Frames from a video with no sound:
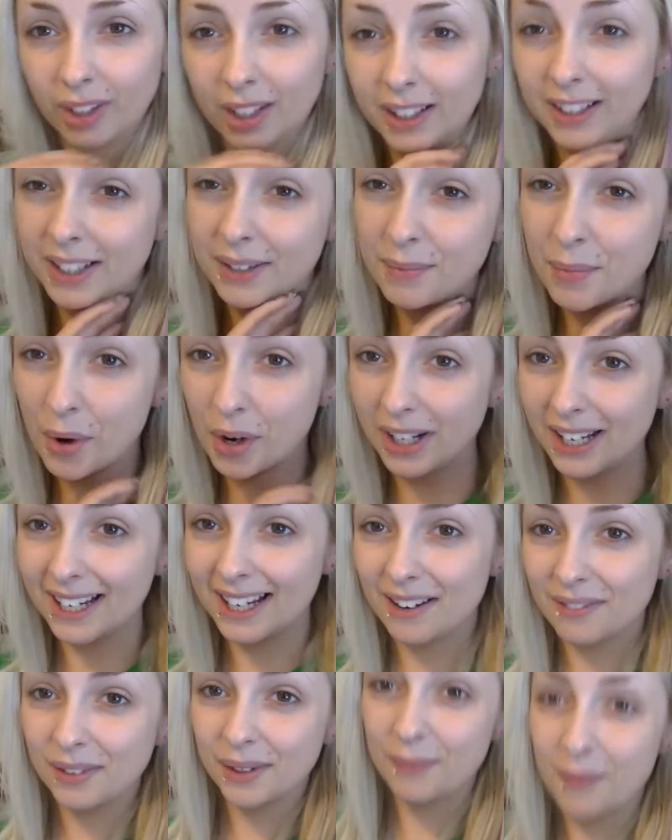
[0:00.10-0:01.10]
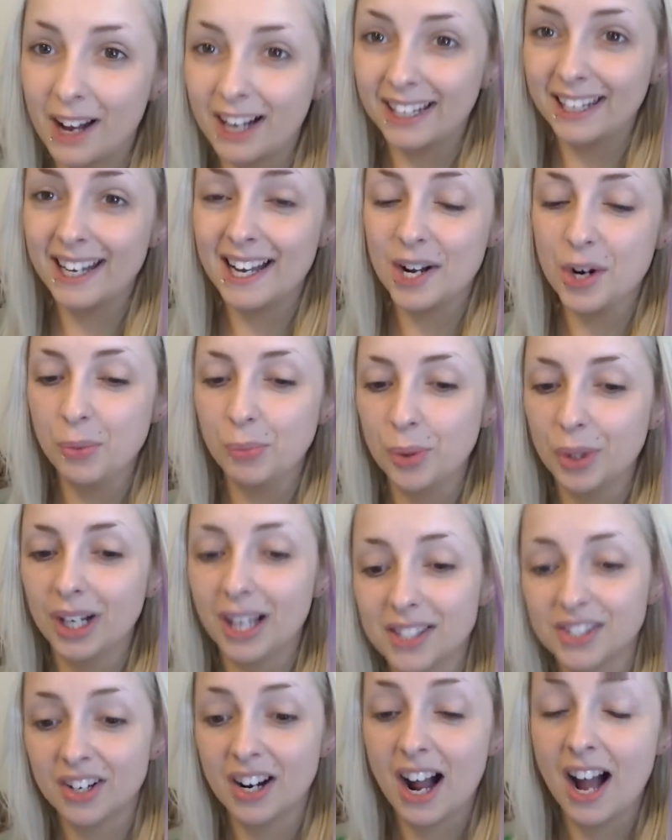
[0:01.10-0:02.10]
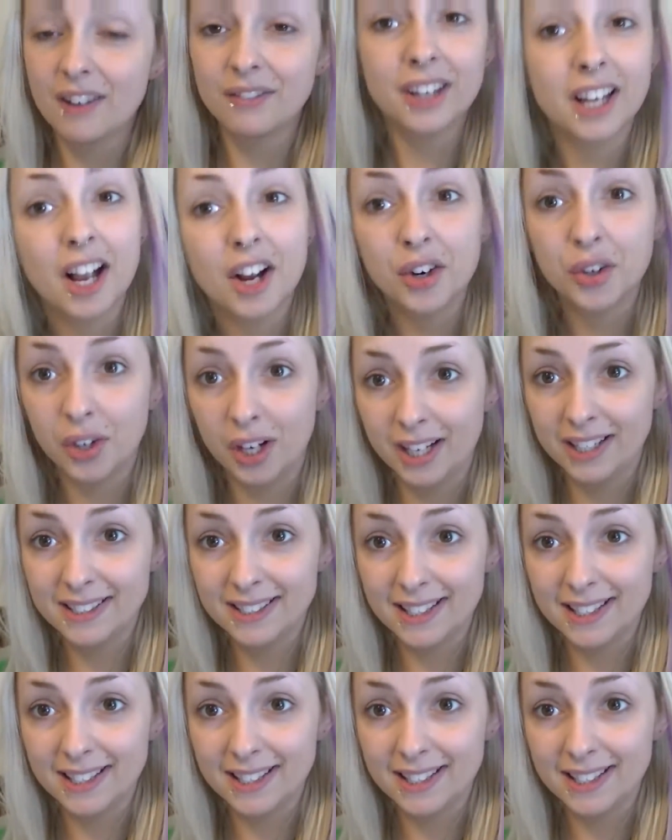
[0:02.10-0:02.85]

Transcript: Good morning, everybody. I hope you guys are having a great